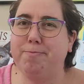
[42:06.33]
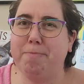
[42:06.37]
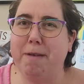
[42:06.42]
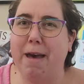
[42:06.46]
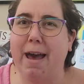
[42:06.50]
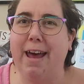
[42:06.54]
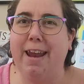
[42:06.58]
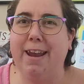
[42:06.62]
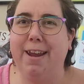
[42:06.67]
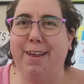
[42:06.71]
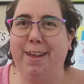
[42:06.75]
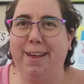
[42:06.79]

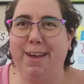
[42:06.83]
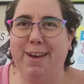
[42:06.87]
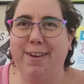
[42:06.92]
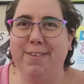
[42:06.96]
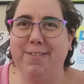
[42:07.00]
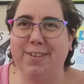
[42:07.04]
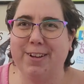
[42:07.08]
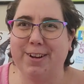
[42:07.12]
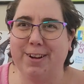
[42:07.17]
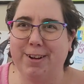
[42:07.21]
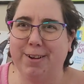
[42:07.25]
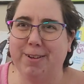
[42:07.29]
Battle of the
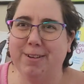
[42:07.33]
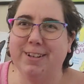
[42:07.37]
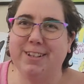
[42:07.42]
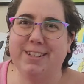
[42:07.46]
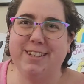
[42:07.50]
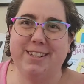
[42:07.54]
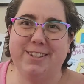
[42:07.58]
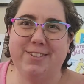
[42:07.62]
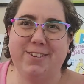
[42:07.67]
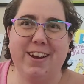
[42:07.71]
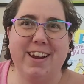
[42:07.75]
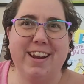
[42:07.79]
Girls. She's
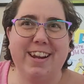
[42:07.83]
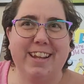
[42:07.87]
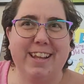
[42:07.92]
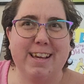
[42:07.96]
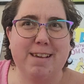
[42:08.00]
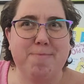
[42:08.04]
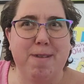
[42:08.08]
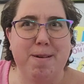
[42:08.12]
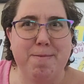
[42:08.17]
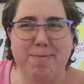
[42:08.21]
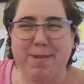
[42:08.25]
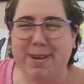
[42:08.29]
trying to lick
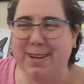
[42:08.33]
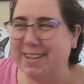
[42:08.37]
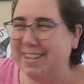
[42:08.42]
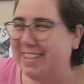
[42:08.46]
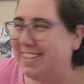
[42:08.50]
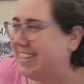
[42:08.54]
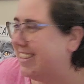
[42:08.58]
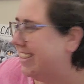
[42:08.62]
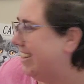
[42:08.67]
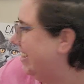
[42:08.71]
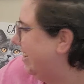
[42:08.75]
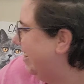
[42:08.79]
my
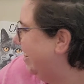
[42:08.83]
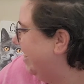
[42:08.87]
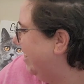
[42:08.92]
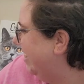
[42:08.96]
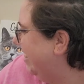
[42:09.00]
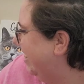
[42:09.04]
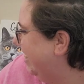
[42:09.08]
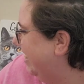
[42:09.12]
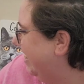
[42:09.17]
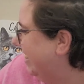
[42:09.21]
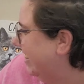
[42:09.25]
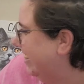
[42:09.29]
books,
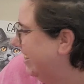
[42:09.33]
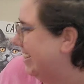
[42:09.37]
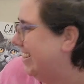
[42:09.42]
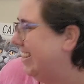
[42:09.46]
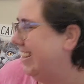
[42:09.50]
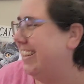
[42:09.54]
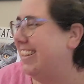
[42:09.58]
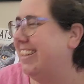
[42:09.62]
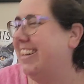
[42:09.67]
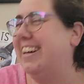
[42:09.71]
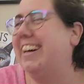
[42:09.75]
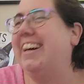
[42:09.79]
little
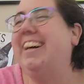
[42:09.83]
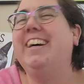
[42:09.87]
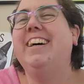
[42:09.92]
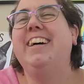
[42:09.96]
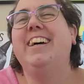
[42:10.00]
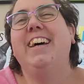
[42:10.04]
stinka.